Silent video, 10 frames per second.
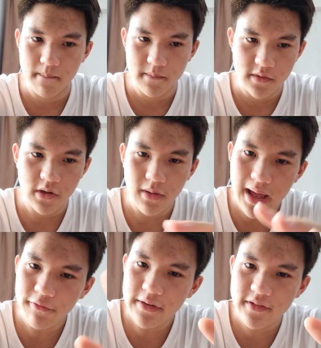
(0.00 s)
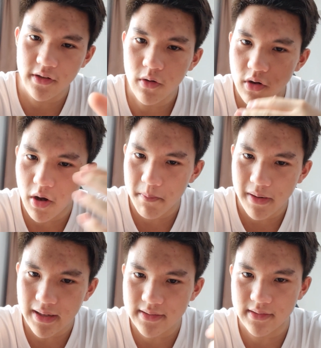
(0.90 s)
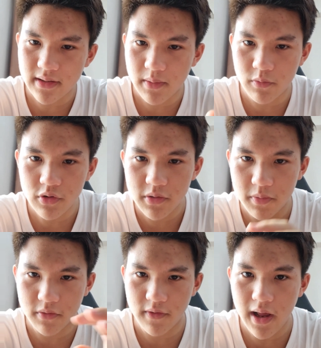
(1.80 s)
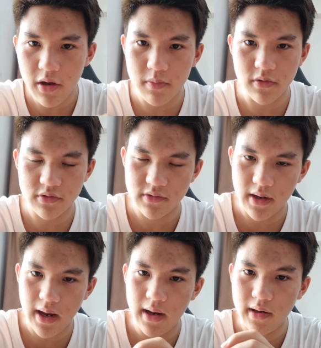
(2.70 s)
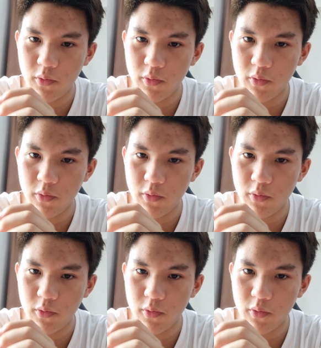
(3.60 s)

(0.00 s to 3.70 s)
so life is so complex and there are multiple variables, right? And